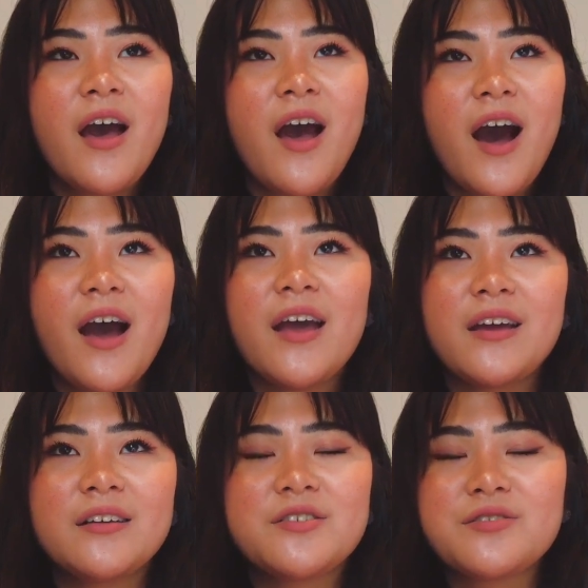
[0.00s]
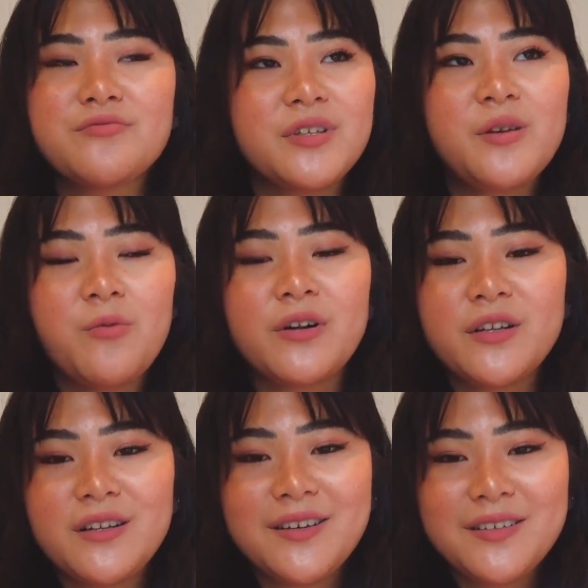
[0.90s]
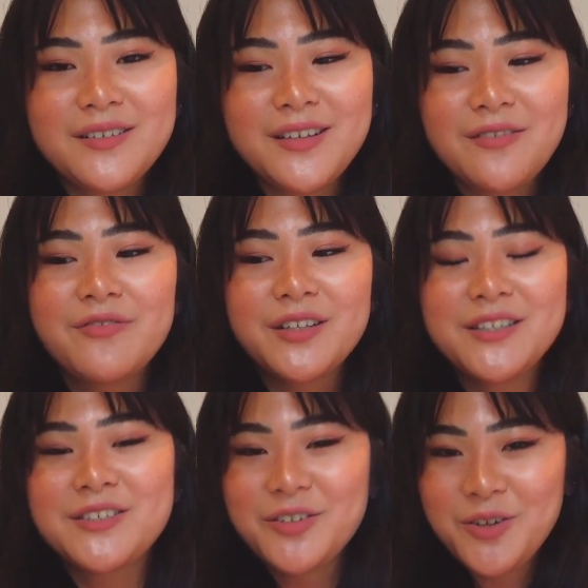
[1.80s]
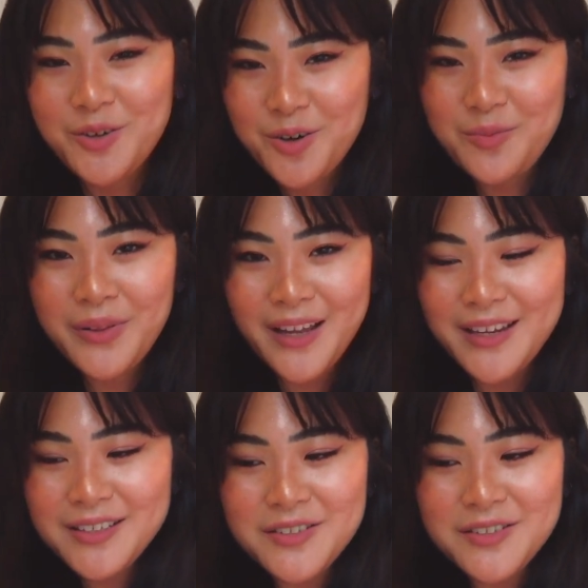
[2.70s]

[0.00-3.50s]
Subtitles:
I just really wanted a really secure place,